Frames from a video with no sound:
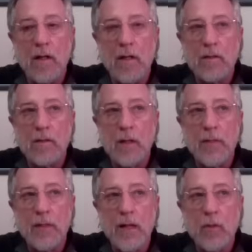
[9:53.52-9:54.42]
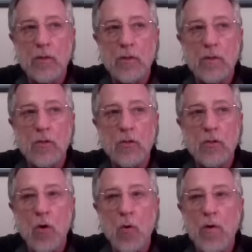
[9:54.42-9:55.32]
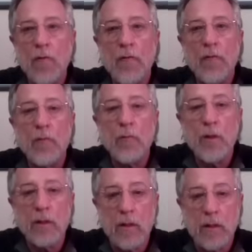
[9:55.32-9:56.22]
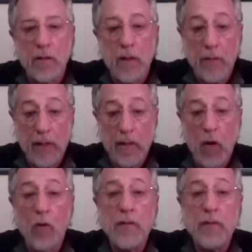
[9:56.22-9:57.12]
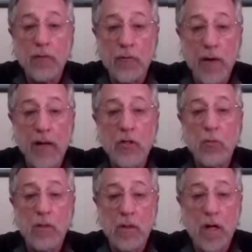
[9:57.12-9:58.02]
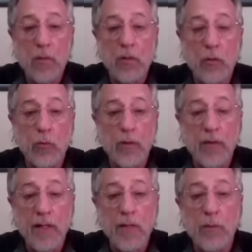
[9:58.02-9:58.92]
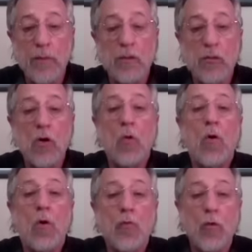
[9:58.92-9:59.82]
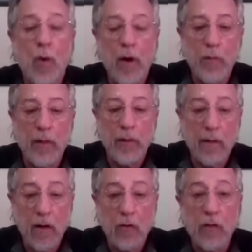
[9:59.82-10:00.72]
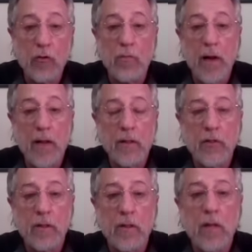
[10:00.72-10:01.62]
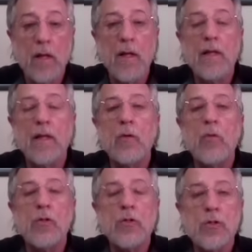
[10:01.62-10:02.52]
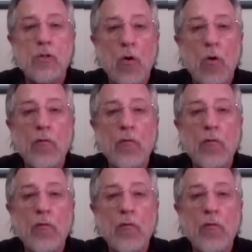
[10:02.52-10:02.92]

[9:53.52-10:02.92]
something that was so familiar. I mean, all this information was coming. You would think it would be so overwhelming, and how can you manage it? It was so